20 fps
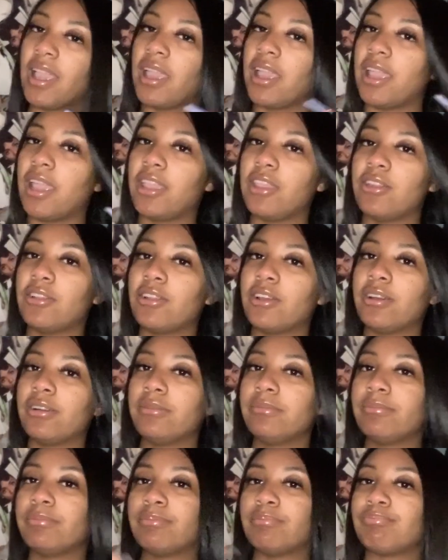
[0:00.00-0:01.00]
And you know,
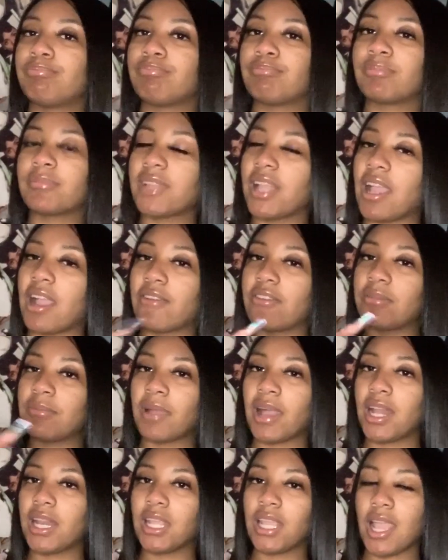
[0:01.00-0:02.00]

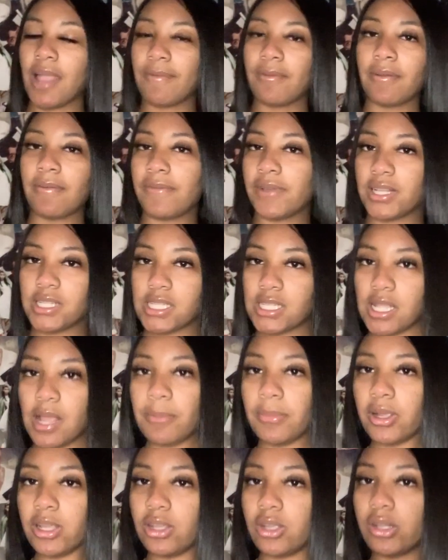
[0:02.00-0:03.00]
everybody have a fun
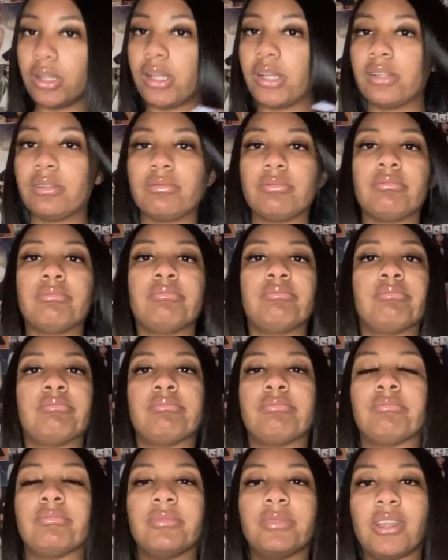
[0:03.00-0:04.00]
summer, you know?
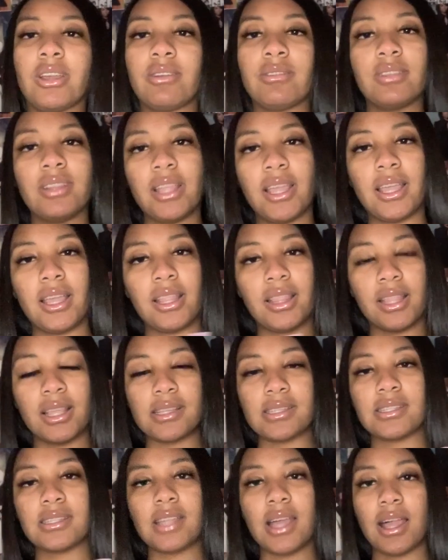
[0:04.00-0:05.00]
Don't let,
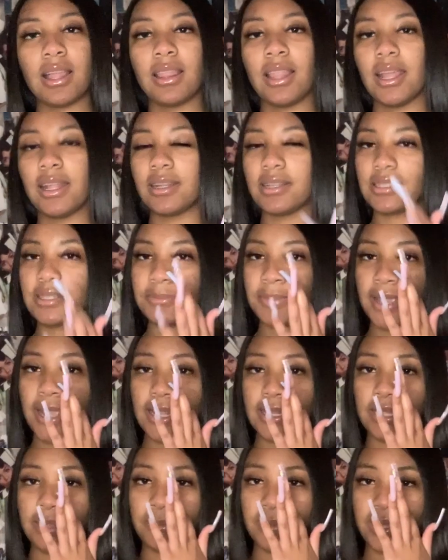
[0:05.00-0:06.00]
let's not let this
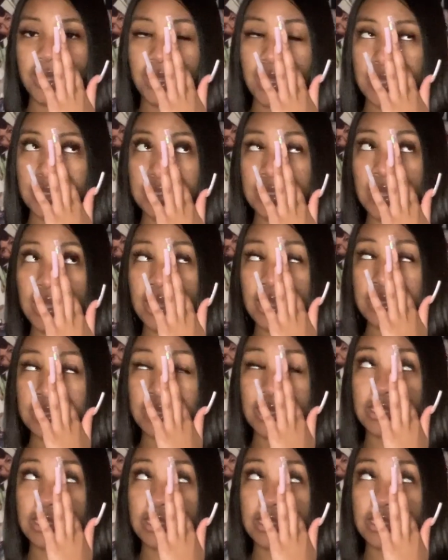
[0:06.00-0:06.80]
pandemic get to us.